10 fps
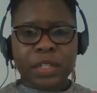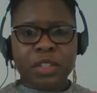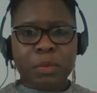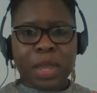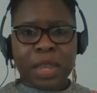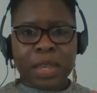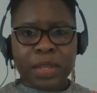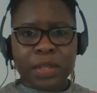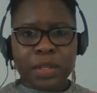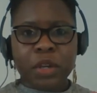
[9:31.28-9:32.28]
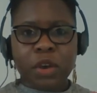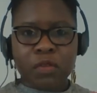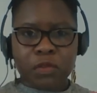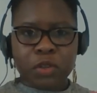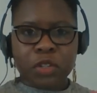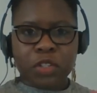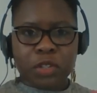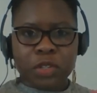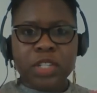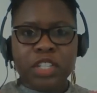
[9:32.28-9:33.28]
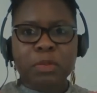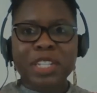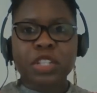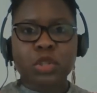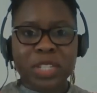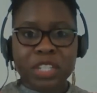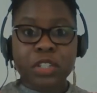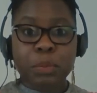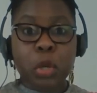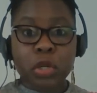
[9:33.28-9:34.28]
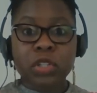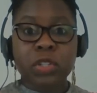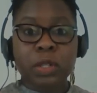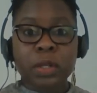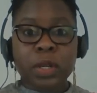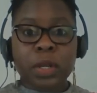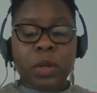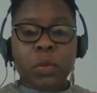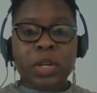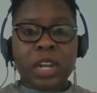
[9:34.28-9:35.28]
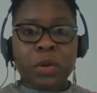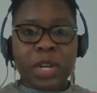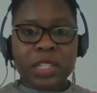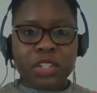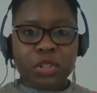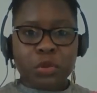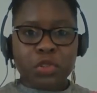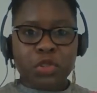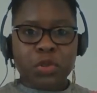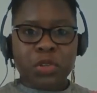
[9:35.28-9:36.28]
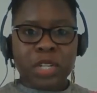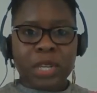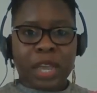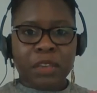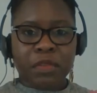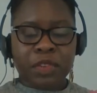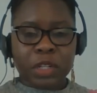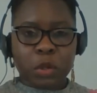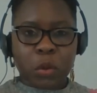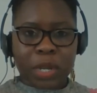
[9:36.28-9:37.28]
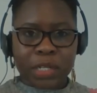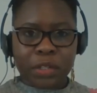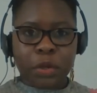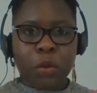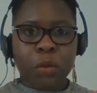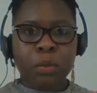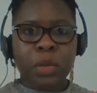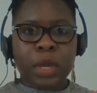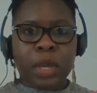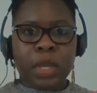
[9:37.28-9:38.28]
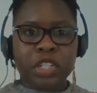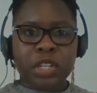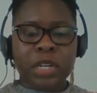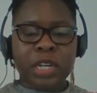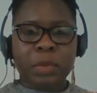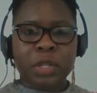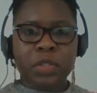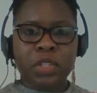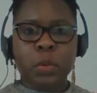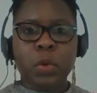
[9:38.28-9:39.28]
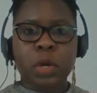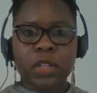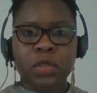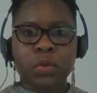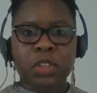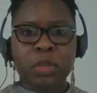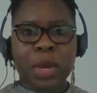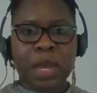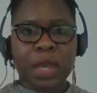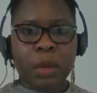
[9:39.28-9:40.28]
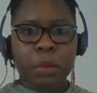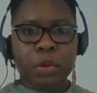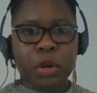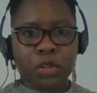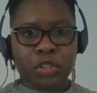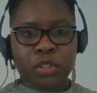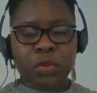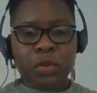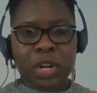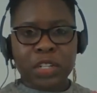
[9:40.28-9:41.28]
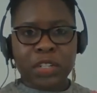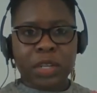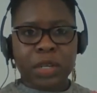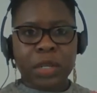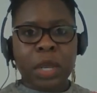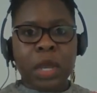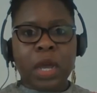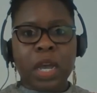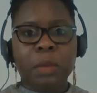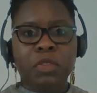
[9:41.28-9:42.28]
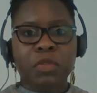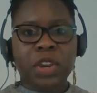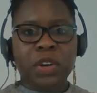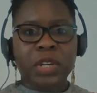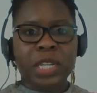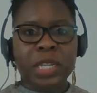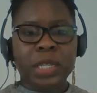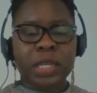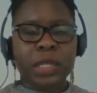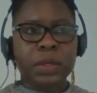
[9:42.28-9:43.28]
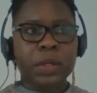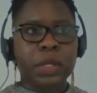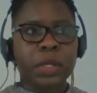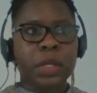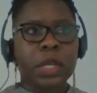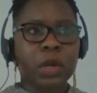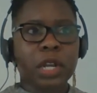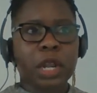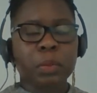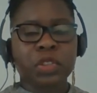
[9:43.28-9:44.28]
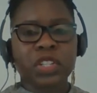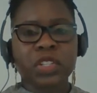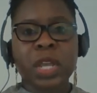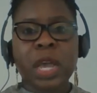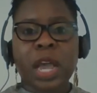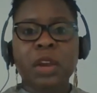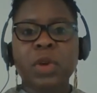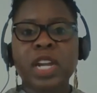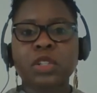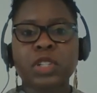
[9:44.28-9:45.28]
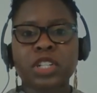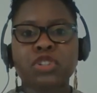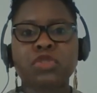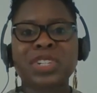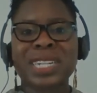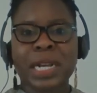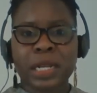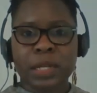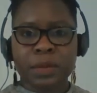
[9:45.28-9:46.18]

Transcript: It's my comfort, it's my sweet spot. When I write a short story, I feel quite at home, particularly because it works with my approach to writing. I'm a very, how can I put this? I write on a trigger.